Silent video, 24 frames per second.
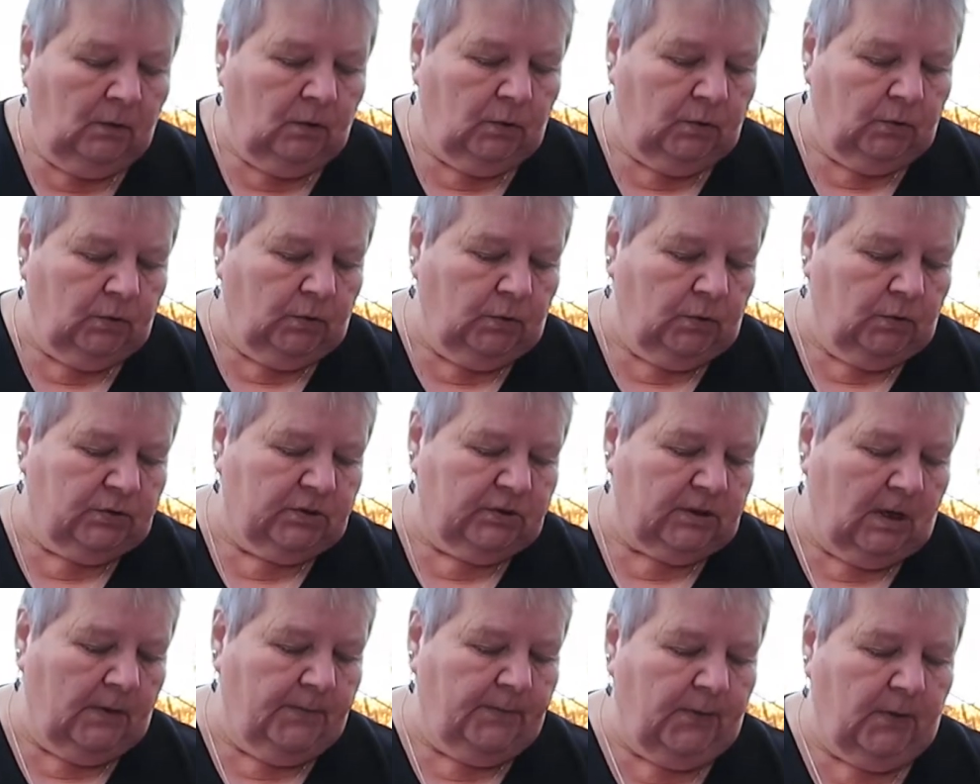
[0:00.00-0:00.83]
could
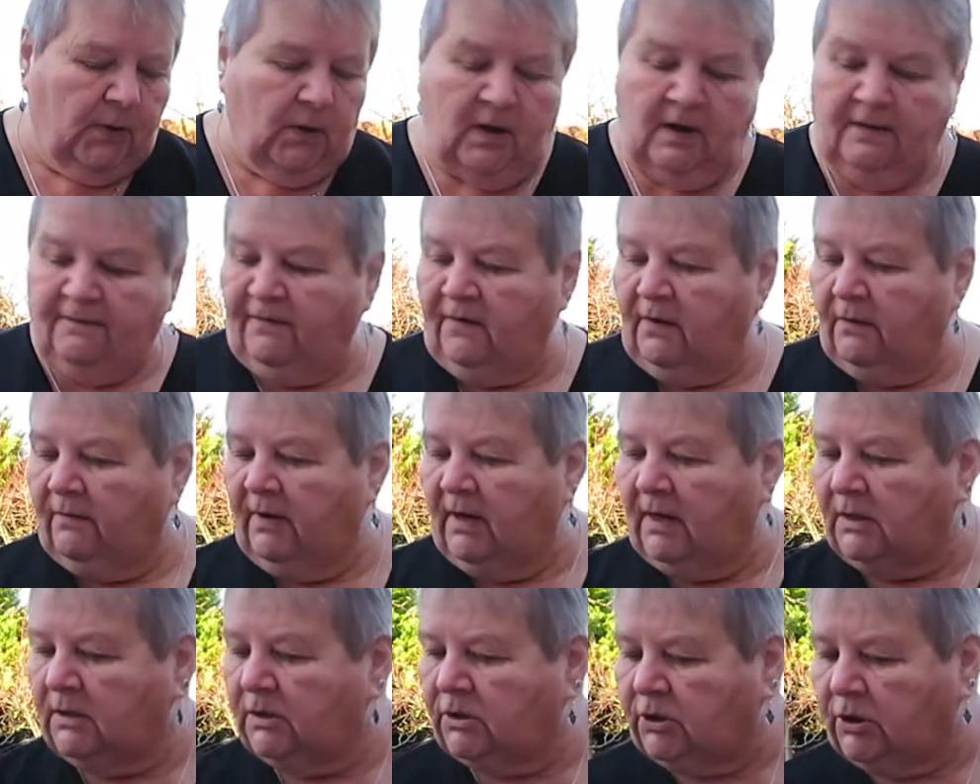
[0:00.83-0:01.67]
also put, if you're
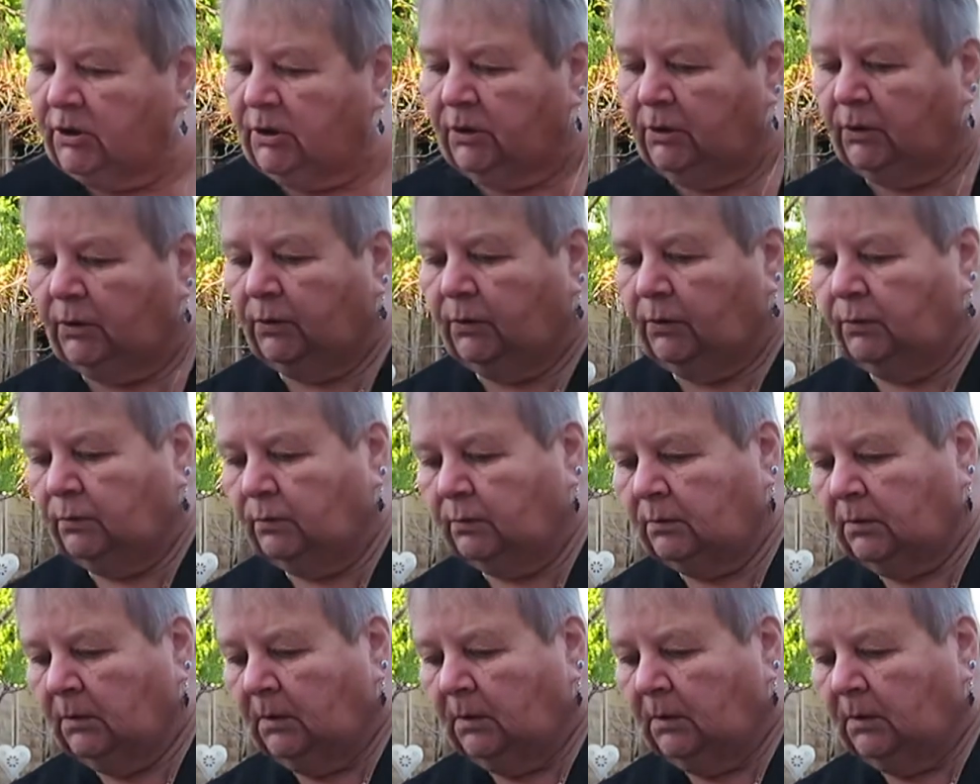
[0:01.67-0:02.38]
into